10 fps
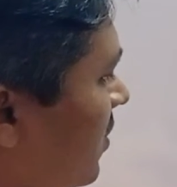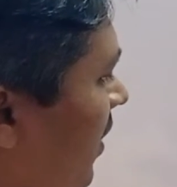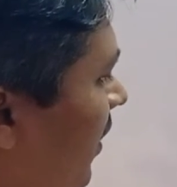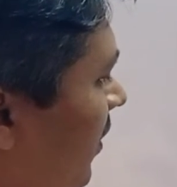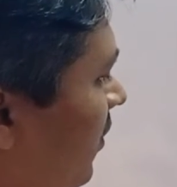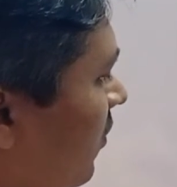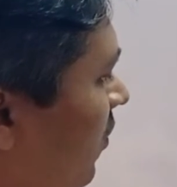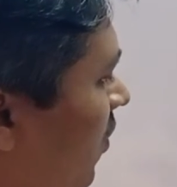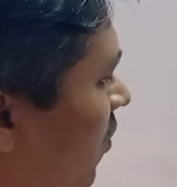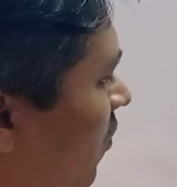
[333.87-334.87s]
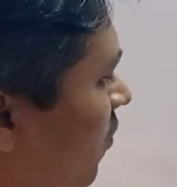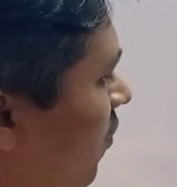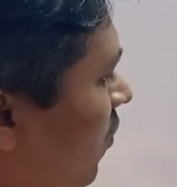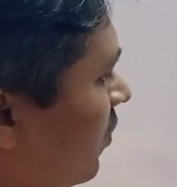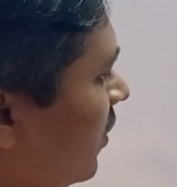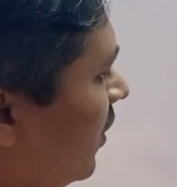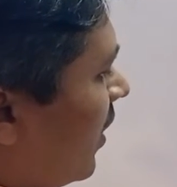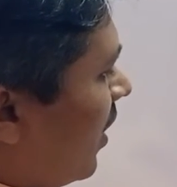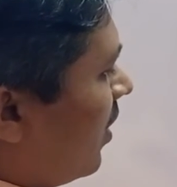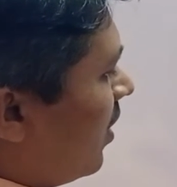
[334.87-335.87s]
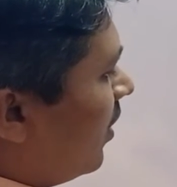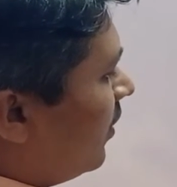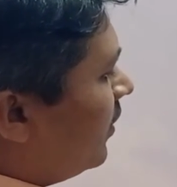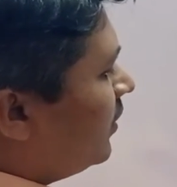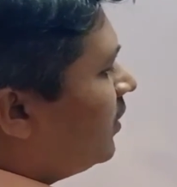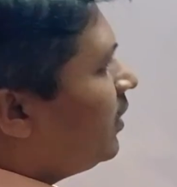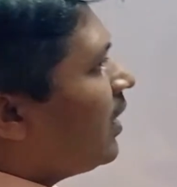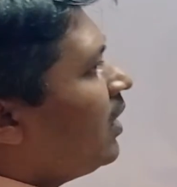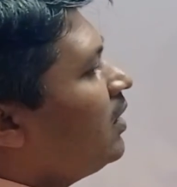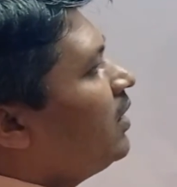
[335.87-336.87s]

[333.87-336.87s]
sin 4 theta d theta.